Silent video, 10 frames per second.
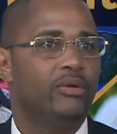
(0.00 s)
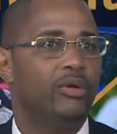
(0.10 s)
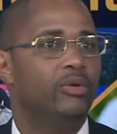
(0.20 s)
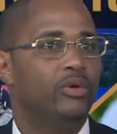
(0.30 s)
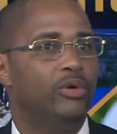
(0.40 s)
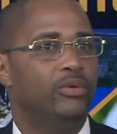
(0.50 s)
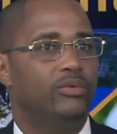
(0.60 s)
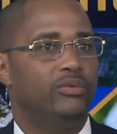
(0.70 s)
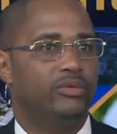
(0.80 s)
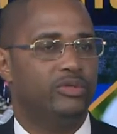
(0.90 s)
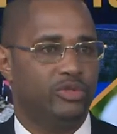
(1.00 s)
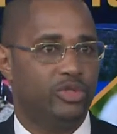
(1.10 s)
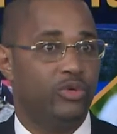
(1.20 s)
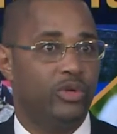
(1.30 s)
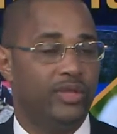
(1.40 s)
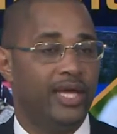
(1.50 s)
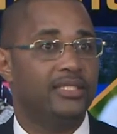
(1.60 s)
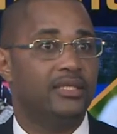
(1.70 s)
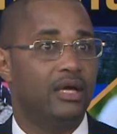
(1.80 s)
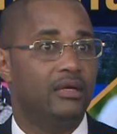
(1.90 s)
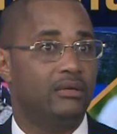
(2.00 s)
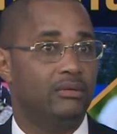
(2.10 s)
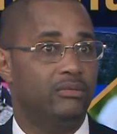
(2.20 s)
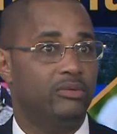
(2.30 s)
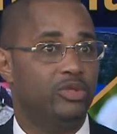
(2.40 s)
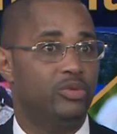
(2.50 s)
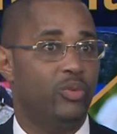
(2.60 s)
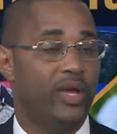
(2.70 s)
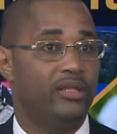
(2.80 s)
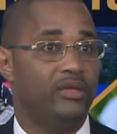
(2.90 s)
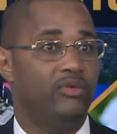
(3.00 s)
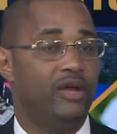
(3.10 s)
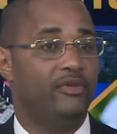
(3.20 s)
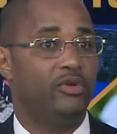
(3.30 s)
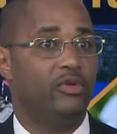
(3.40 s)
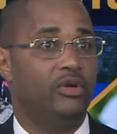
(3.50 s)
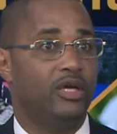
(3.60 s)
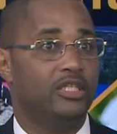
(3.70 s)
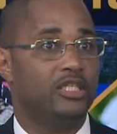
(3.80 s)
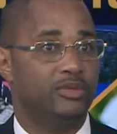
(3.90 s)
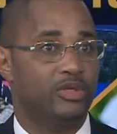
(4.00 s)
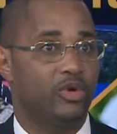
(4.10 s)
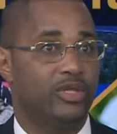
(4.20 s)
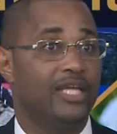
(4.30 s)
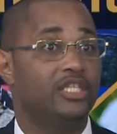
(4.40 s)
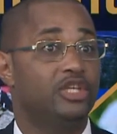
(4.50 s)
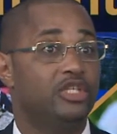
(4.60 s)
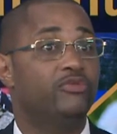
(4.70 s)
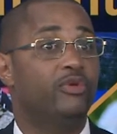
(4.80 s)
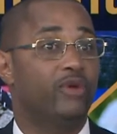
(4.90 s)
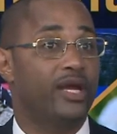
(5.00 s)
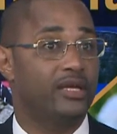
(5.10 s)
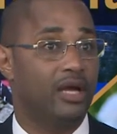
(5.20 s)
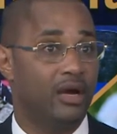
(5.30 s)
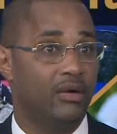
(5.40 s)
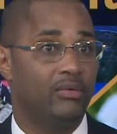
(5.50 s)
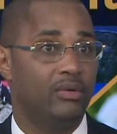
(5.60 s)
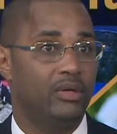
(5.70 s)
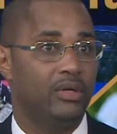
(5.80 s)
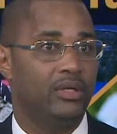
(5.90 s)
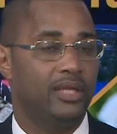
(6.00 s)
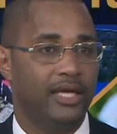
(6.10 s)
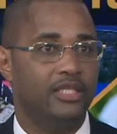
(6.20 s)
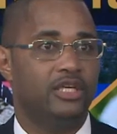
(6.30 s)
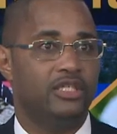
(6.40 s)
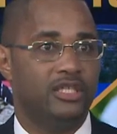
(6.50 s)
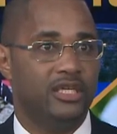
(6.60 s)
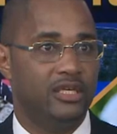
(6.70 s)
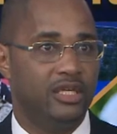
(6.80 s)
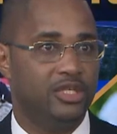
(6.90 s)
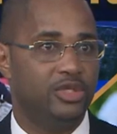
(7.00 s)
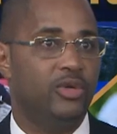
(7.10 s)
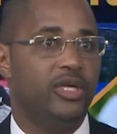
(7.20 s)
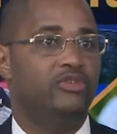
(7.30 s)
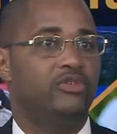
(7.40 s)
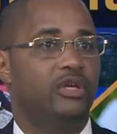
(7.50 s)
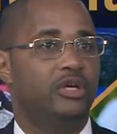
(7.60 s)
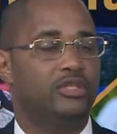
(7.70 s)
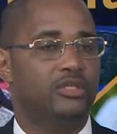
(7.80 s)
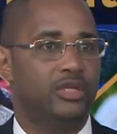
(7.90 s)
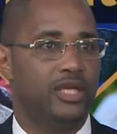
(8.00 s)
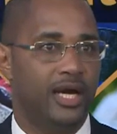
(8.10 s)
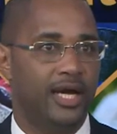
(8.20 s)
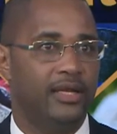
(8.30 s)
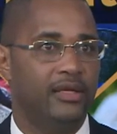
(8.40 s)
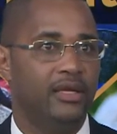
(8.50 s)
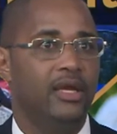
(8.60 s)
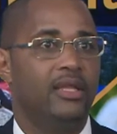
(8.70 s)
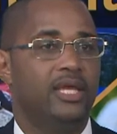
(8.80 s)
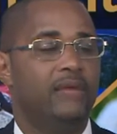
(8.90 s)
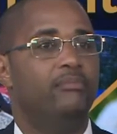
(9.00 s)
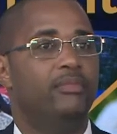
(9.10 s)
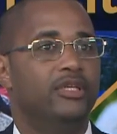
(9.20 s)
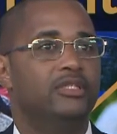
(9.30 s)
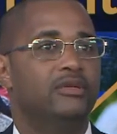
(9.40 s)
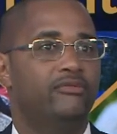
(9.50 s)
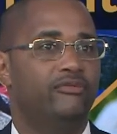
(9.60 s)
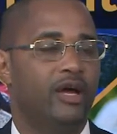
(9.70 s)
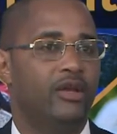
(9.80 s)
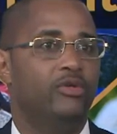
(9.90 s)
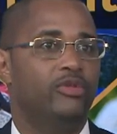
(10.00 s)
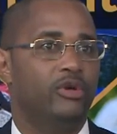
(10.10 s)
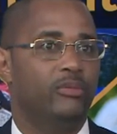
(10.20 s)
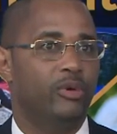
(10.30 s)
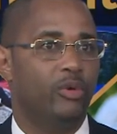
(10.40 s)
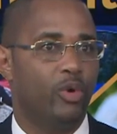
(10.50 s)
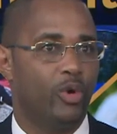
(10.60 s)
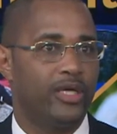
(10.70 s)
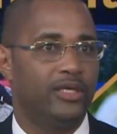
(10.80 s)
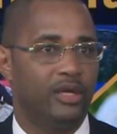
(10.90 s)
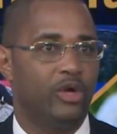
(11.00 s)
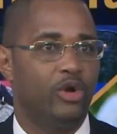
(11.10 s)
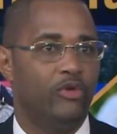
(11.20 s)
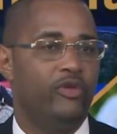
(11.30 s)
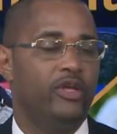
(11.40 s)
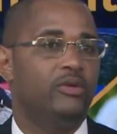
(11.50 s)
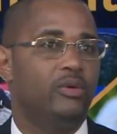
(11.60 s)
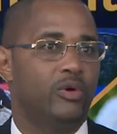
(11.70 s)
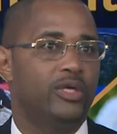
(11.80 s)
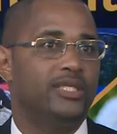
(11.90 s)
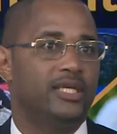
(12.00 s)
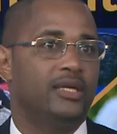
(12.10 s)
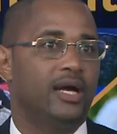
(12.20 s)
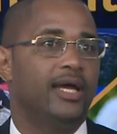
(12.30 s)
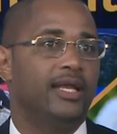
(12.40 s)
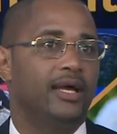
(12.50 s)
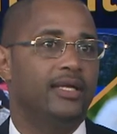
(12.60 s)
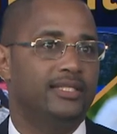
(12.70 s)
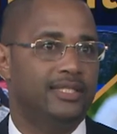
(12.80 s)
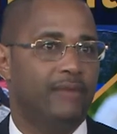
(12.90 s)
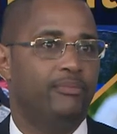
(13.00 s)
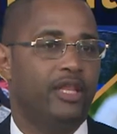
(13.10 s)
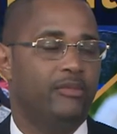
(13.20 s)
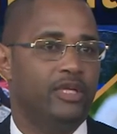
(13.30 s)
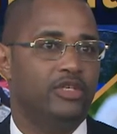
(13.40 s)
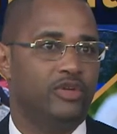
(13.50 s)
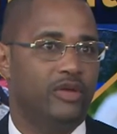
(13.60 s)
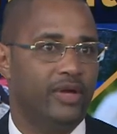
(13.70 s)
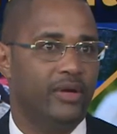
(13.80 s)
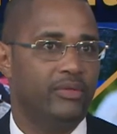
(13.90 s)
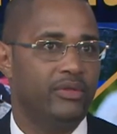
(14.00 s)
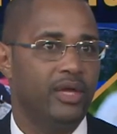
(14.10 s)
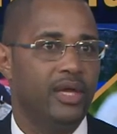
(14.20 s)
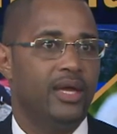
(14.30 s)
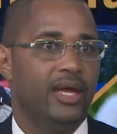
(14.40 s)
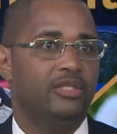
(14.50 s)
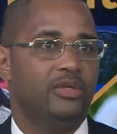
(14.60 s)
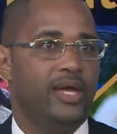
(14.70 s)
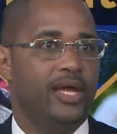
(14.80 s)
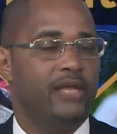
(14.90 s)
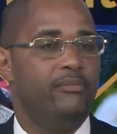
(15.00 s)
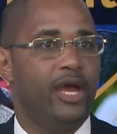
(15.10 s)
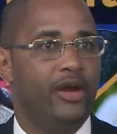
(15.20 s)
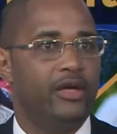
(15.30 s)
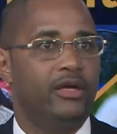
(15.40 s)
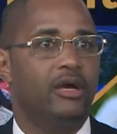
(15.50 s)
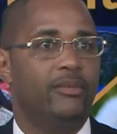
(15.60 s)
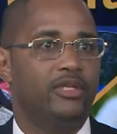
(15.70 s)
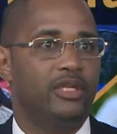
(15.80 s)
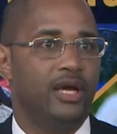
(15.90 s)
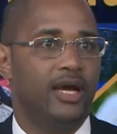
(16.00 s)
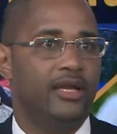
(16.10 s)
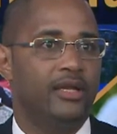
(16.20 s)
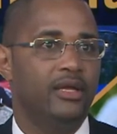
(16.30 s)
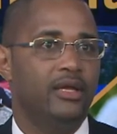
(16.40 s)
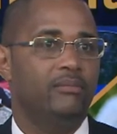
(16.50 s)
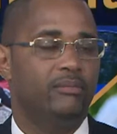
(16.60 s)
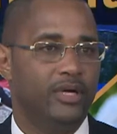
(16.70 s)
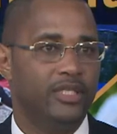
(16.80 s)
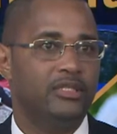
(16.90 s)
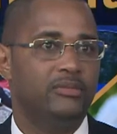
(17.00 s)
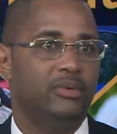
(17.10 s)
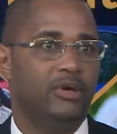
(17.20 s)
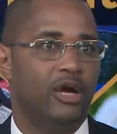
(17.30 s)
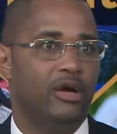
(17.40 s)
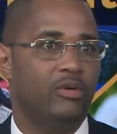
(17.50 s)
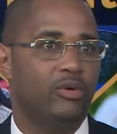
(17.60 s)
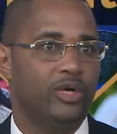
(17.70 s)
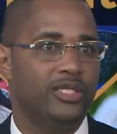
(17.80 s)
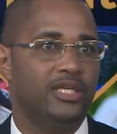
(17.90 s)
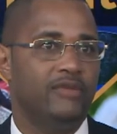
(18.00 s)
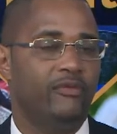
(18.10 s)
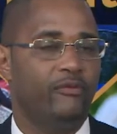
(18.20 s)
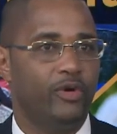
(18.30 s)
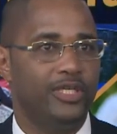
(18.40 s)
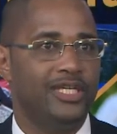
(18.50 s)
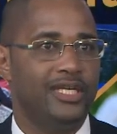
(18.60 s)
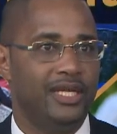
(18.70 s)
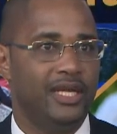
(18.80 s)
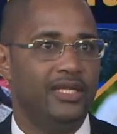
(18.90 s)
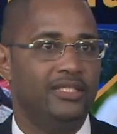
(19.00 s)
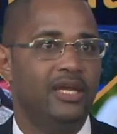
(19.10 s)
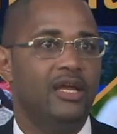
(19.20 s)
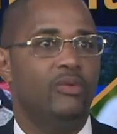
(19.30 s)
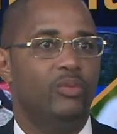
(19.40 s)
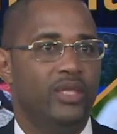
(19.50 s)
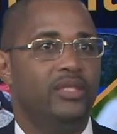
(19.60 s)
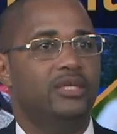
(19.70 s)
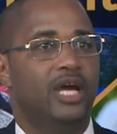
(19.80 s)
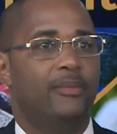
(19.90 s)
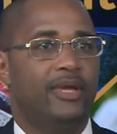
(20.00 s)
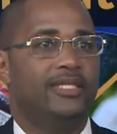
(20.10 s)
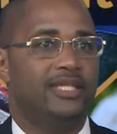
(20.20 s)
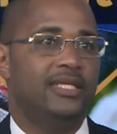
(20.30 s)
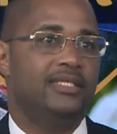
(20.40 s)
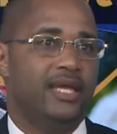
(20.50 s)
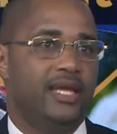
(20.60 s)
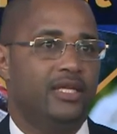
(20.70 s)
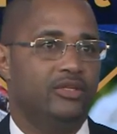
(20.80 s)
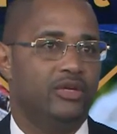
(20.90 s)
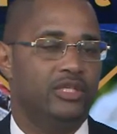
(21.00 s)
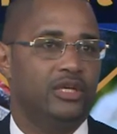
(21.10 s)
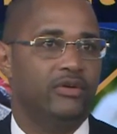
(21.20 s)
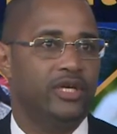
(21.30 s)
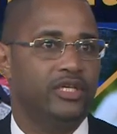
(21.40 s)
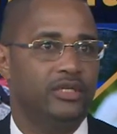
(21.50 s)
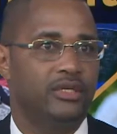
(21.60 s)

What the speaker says: No, that's not when the revenue customers go on. That's just for right now. That is just the initial introduction to the island. They must follow the COVID quarantine guidelines set by the Ministry of Health. And so any mariner coming to the island must quarantine for 14 days with time at sea taken into consideration.